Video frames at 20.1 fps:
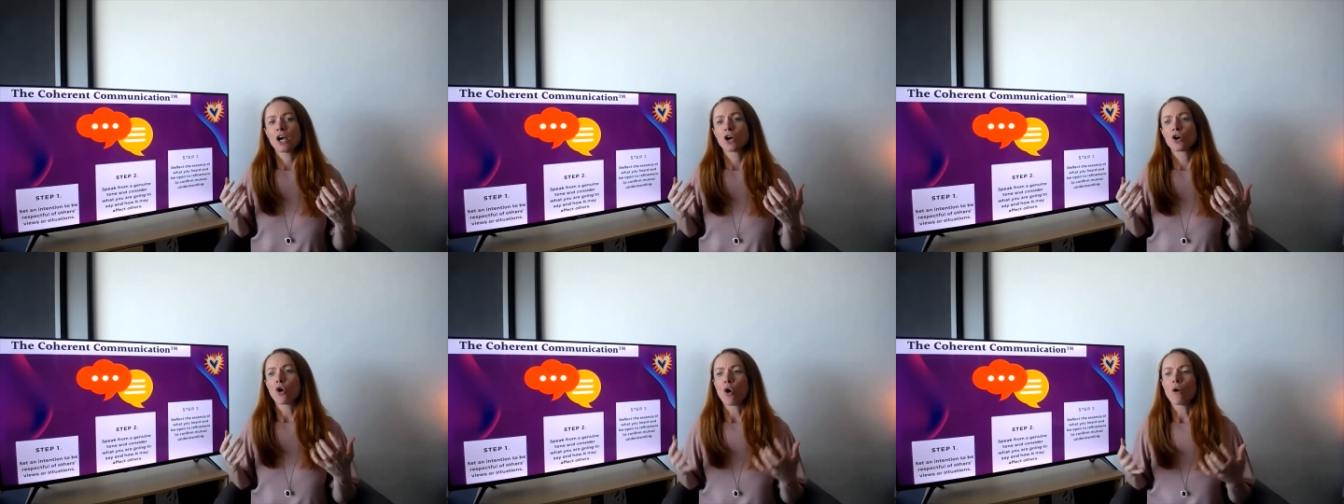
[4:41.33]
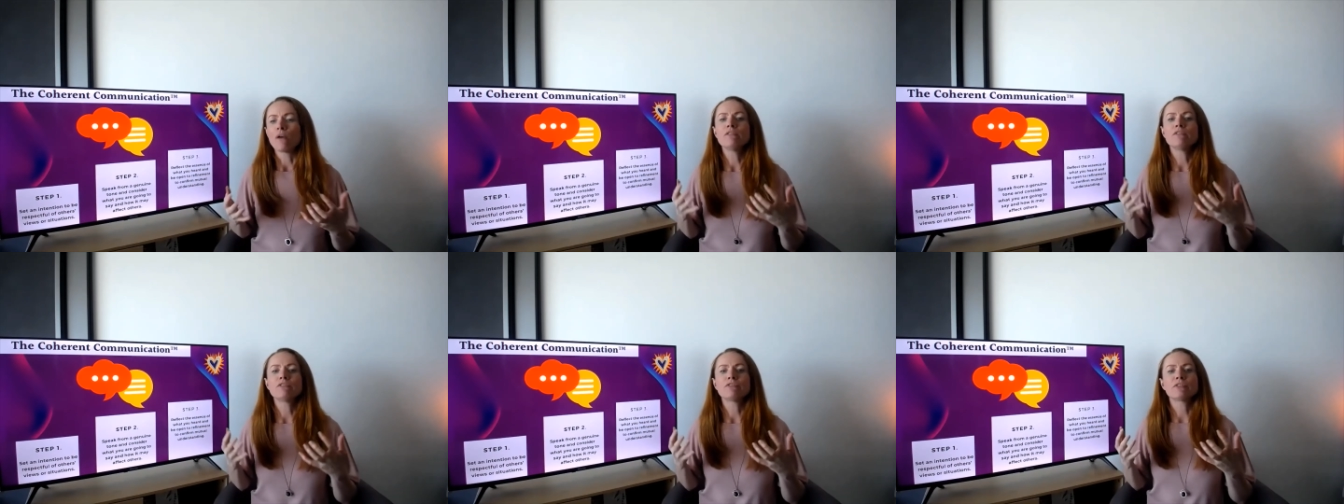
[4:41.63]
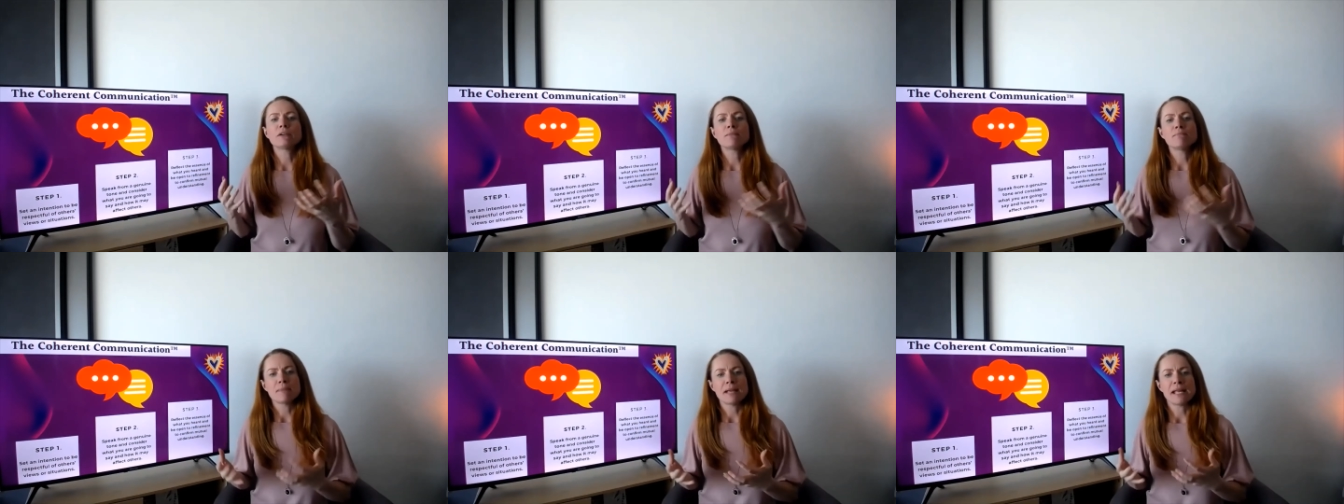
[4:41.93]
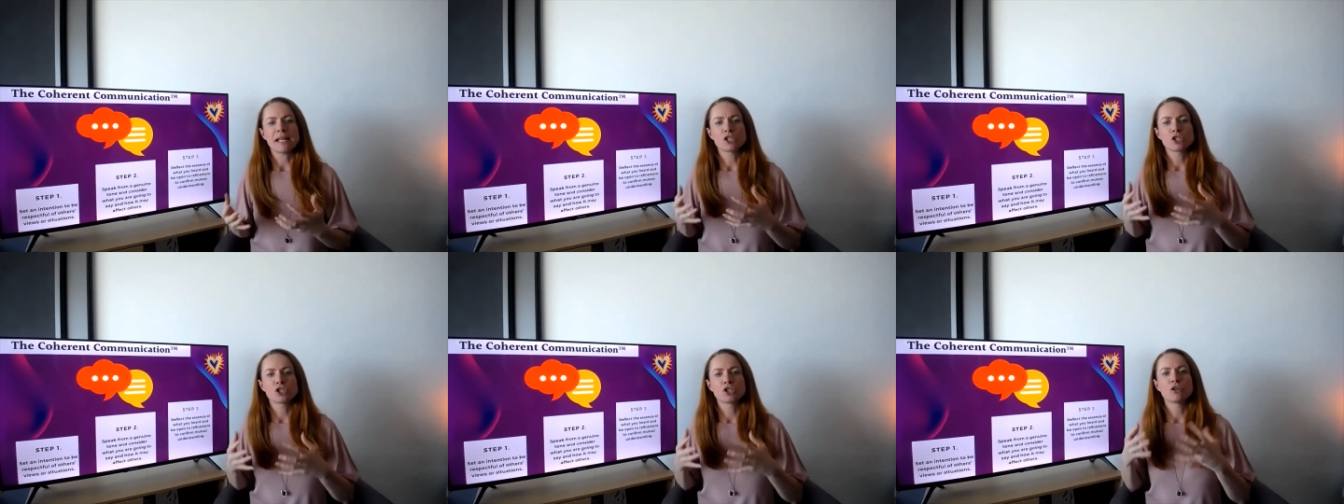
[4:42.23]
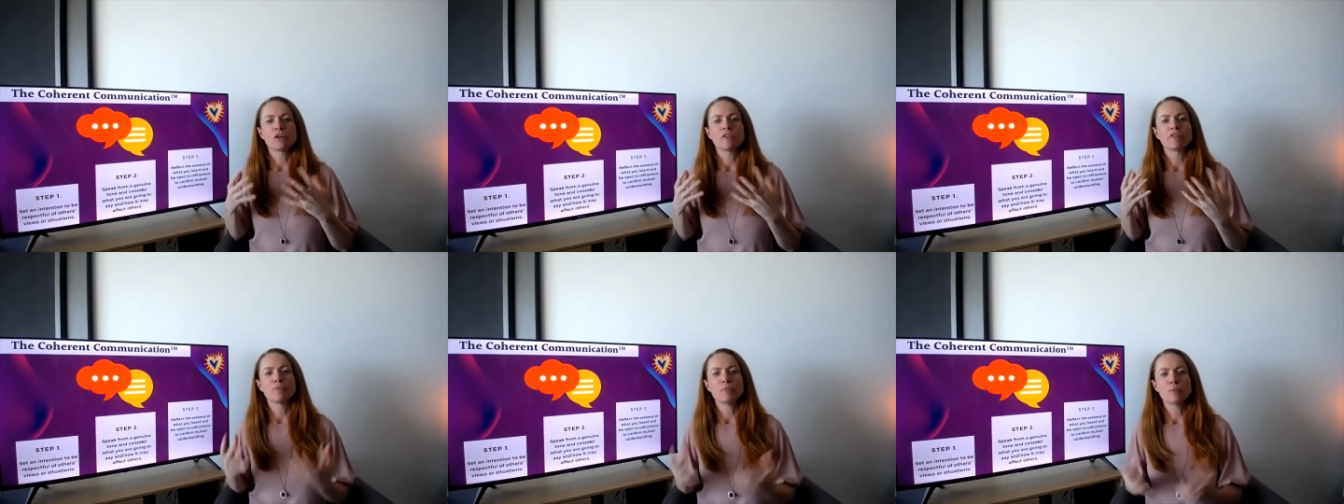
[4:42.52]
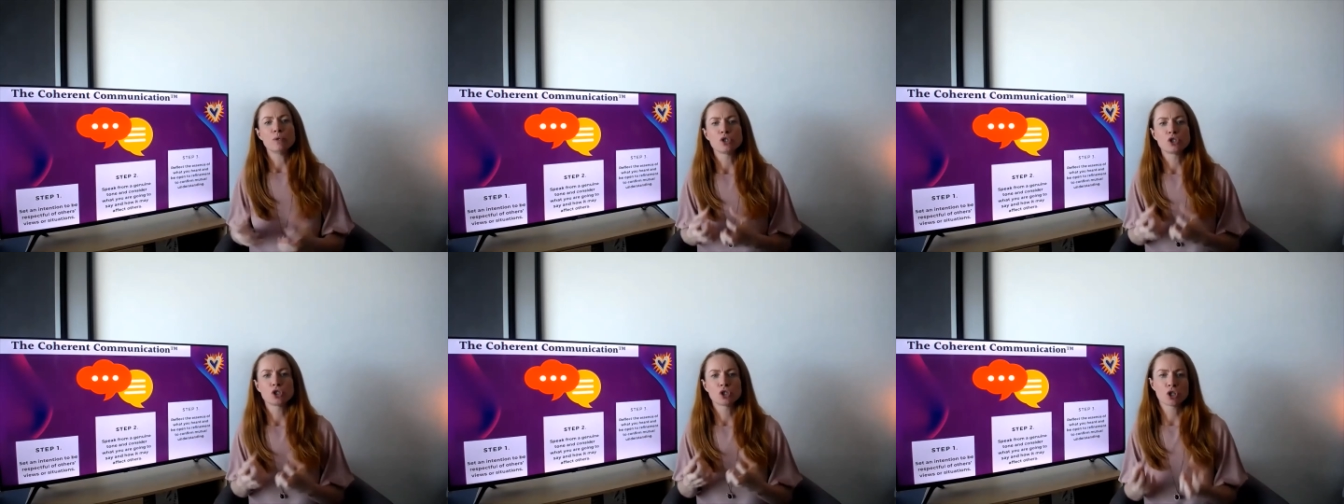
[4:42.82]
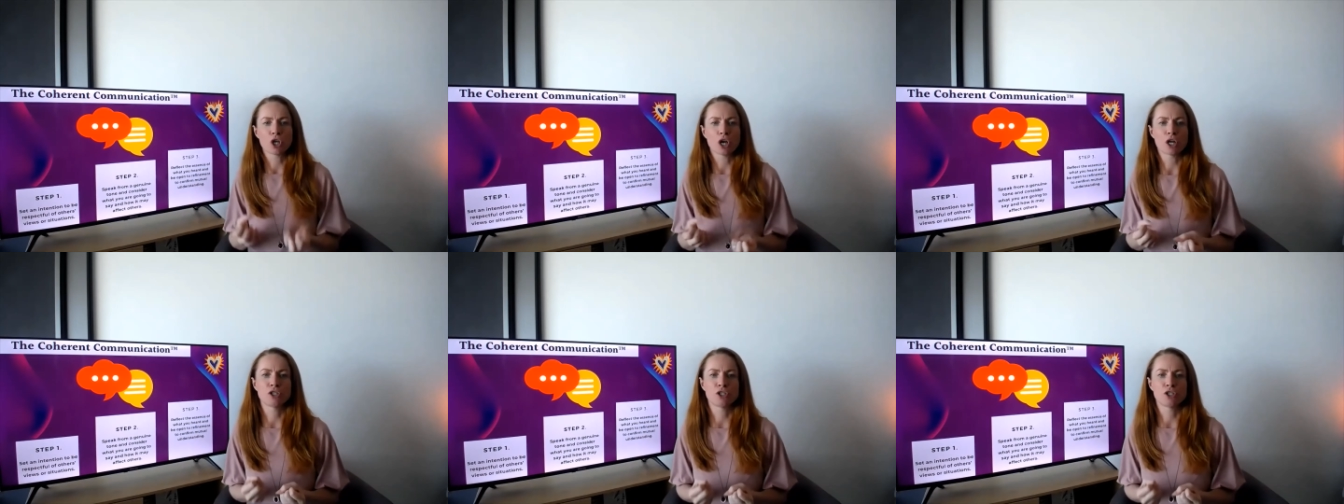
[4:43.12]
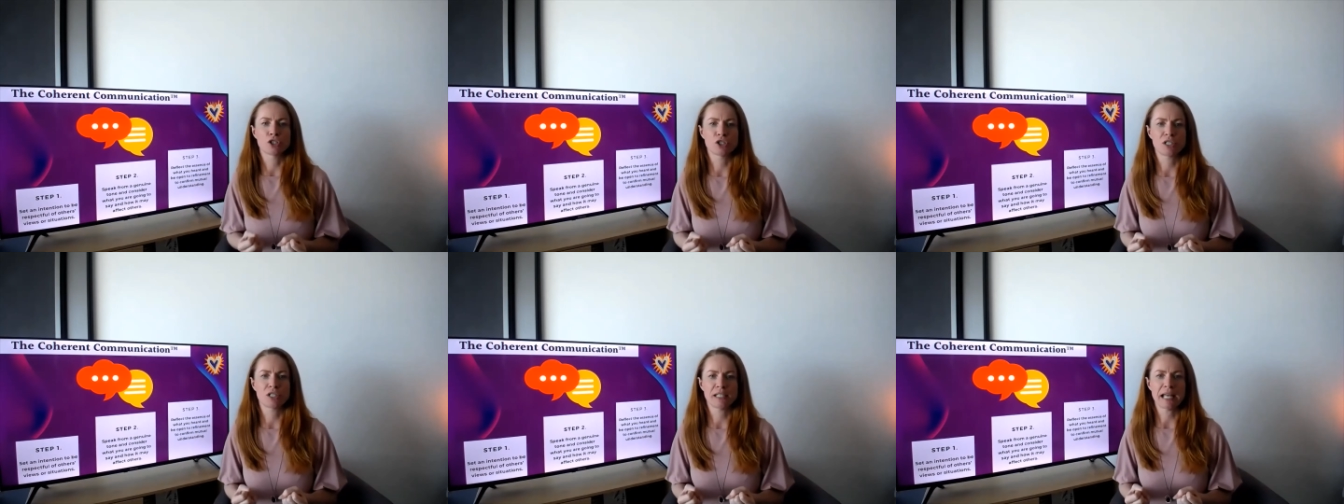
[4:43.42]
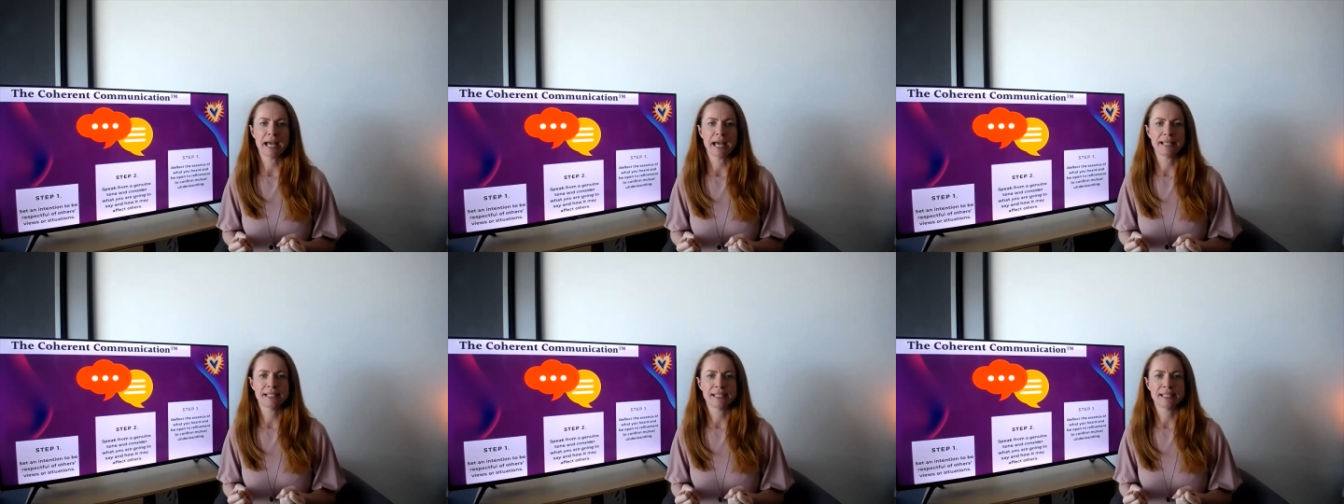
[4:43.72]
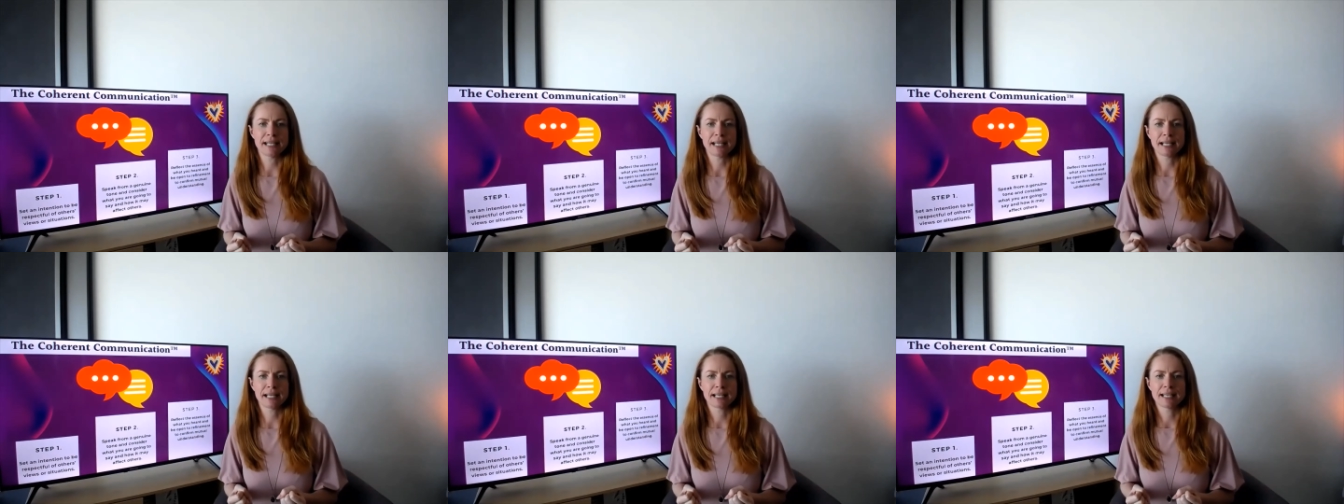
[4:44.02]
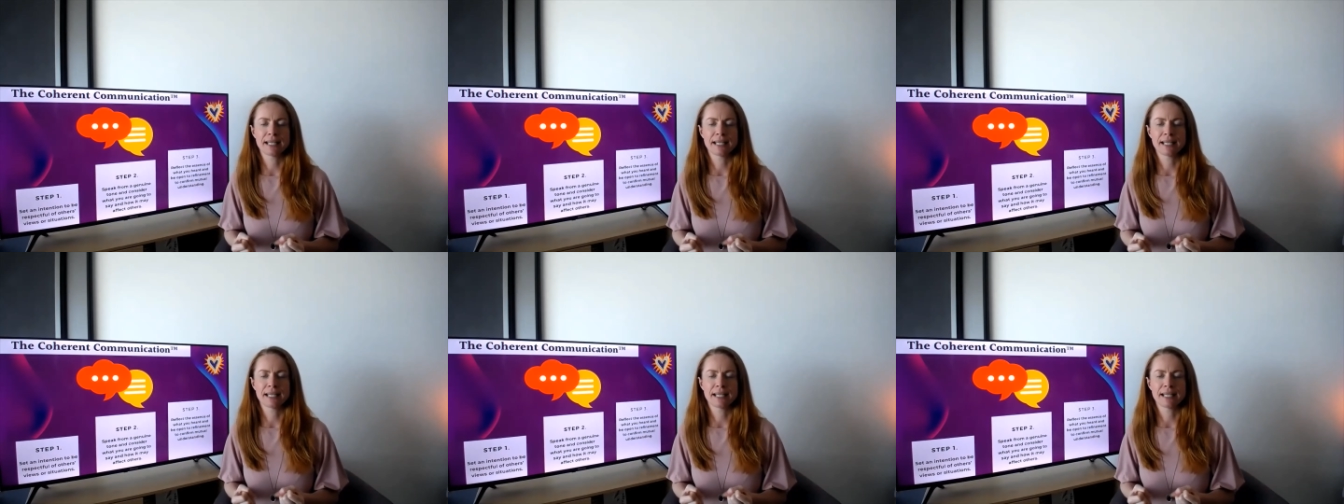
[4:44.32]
confirmation of mutual understanding.